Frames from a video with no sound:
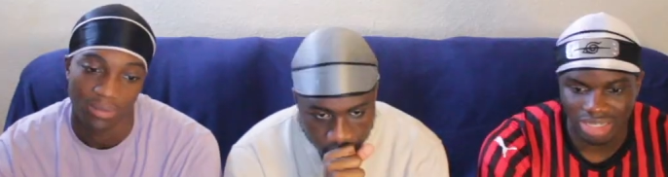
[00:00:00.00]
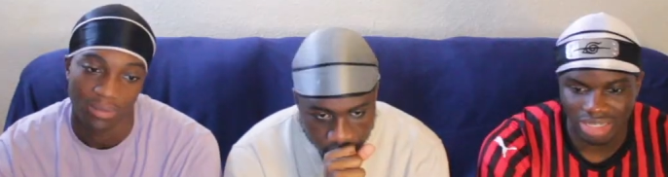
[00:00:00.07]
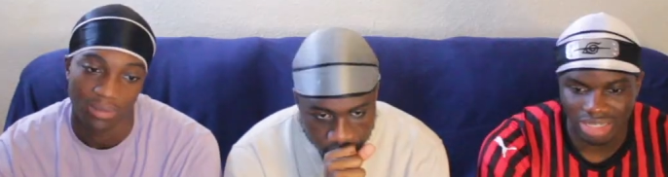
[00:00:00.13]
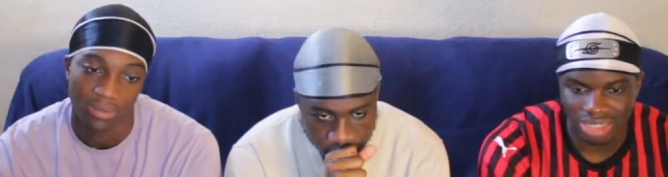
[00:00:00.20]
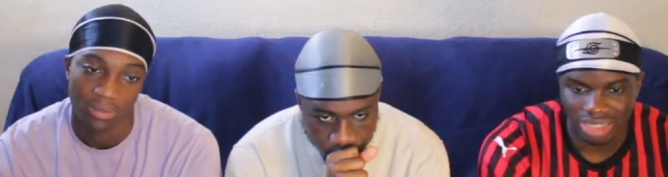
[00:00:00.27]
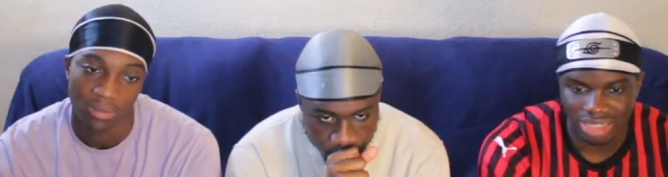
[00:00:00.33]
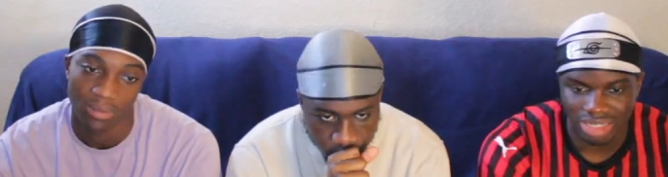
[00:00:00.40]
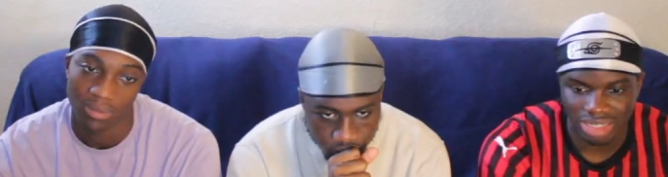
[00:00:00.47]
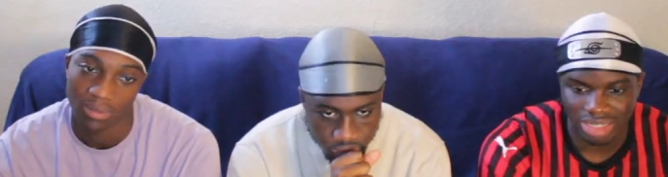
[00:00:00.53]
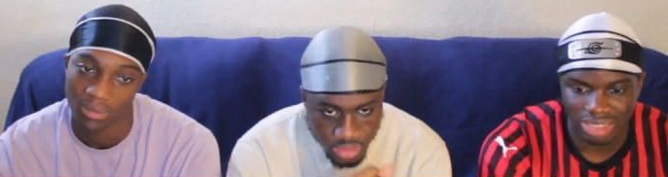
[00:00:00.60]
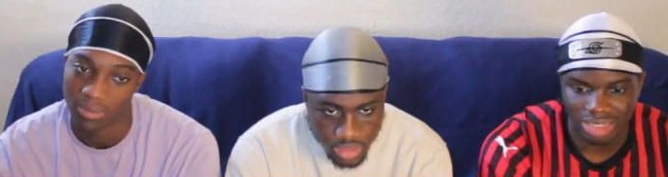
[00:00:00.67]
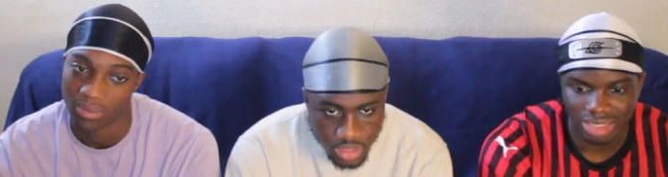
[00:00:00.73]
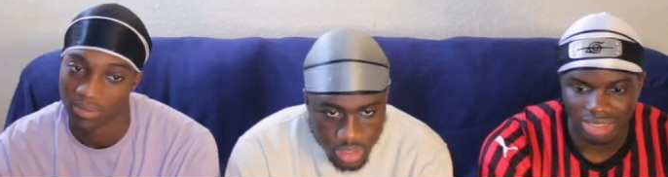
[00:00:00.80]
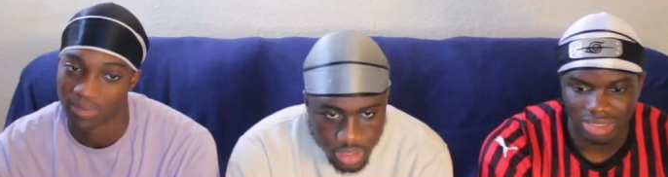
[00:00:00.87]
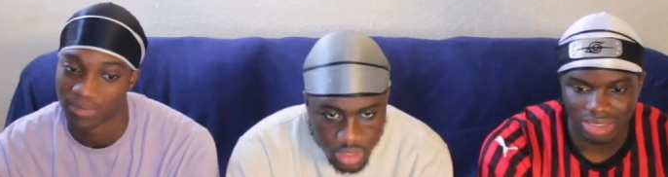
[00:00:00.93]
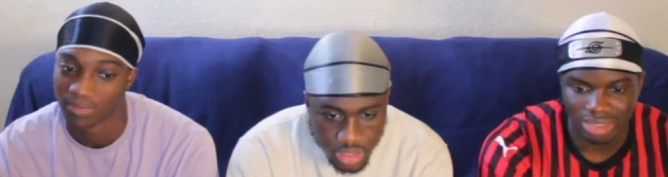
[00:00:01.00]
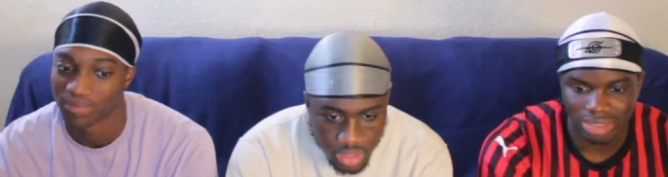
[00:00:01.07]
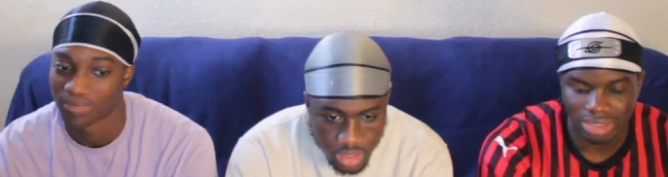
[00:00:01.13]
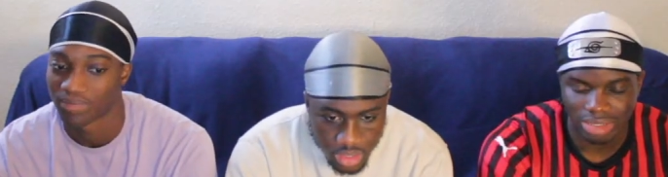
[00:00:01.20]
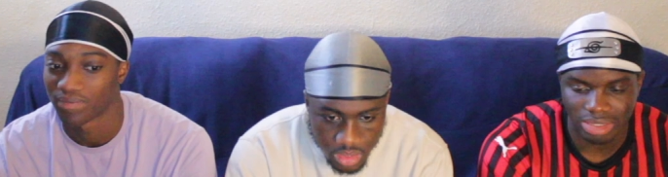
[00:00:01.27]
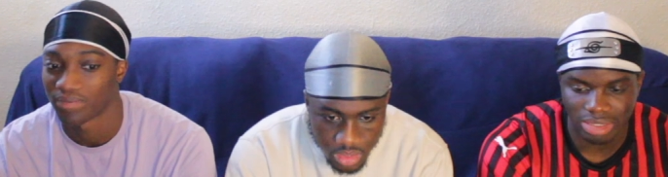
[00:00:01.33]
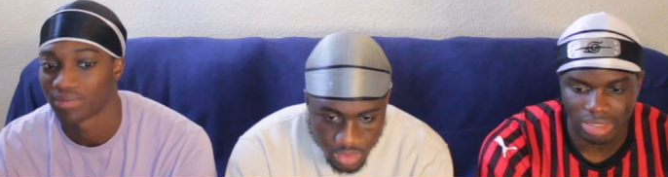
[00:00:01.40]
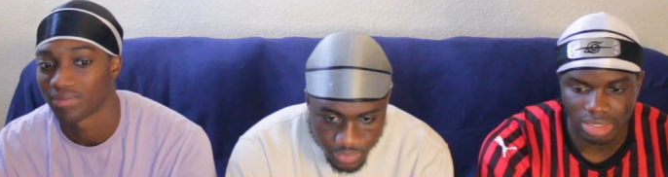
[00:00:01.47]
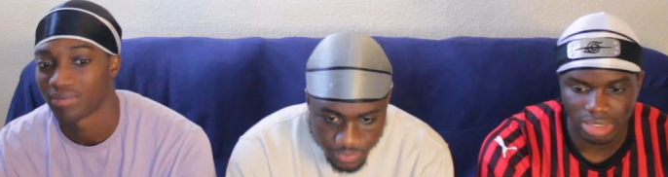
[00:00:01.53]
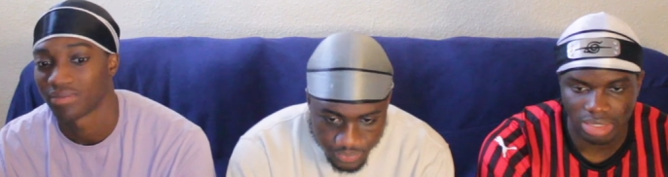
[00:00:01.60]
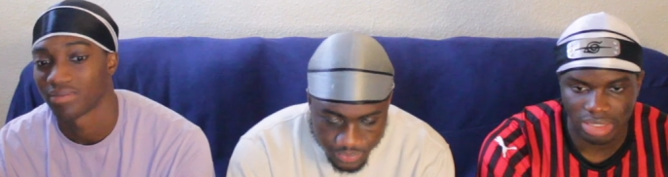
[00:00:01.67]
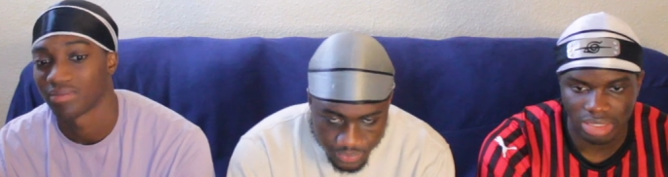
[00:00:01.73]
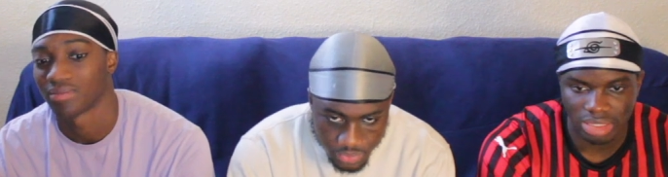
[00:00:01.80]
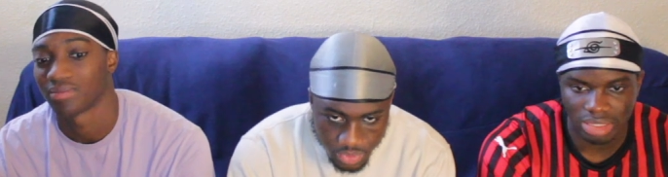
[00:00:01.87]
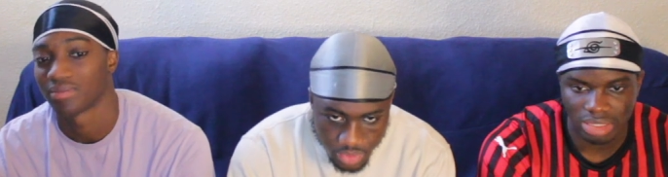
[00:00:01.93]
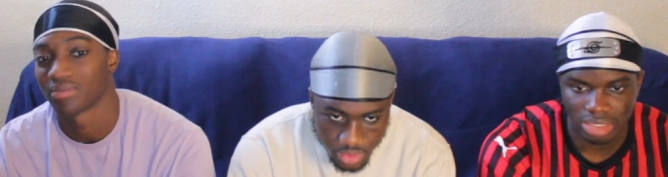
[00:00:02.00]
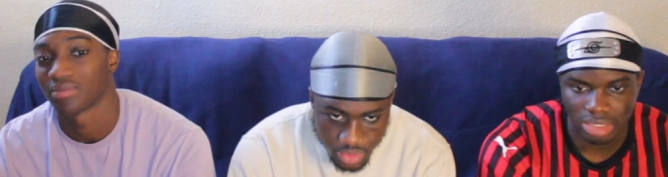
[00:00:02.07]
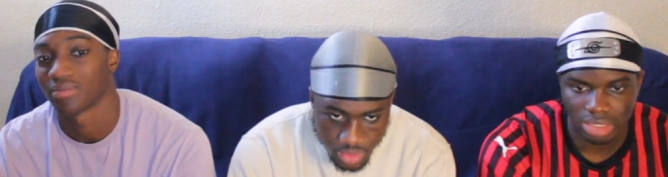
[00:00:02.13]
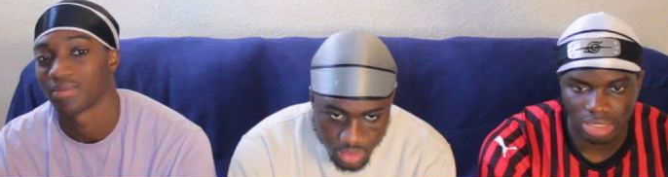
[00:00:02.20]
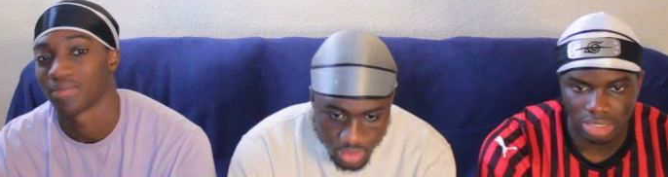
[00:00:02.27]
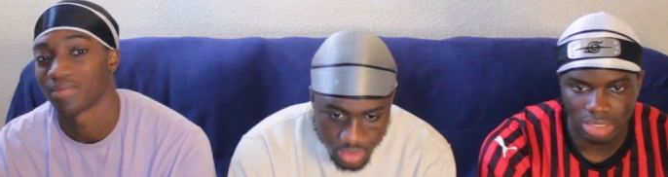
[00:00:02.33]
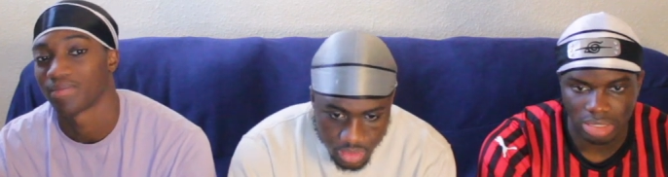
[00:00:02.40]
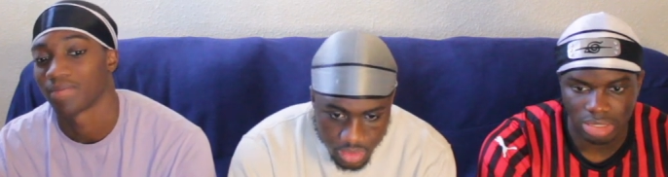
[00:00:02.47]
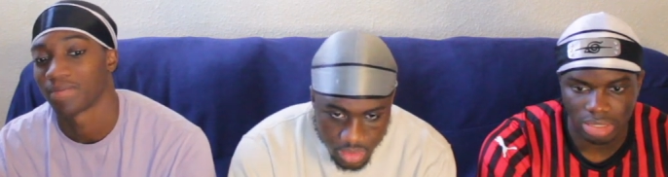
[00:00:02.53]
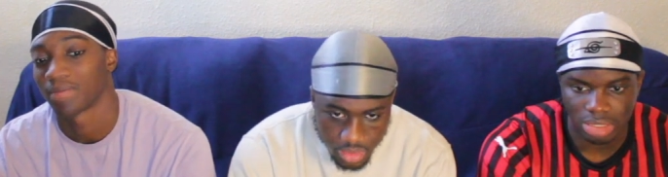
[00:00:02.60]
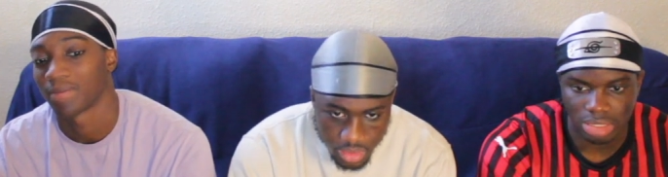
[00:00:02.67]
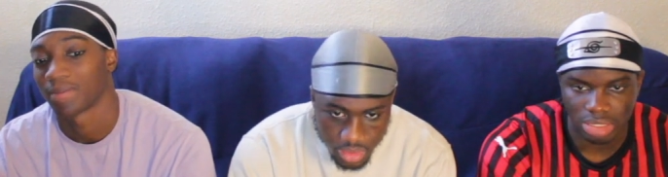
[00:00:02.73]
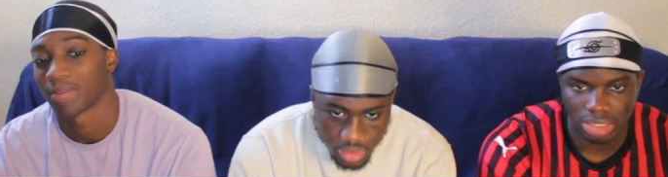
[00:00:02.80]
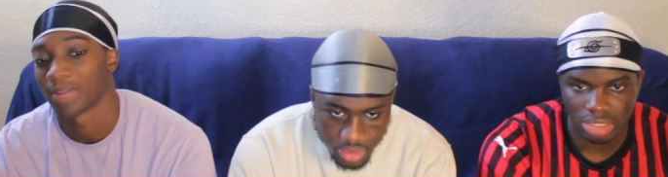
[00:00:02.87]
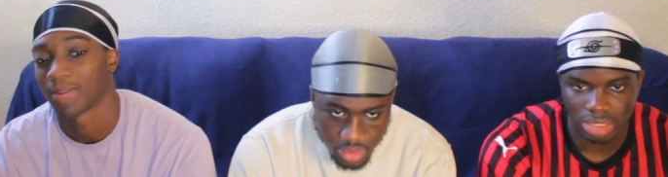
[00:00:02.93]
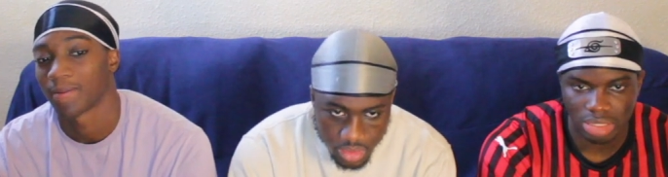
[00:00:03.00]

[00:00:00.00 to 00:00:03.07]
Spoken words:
Nothing is said.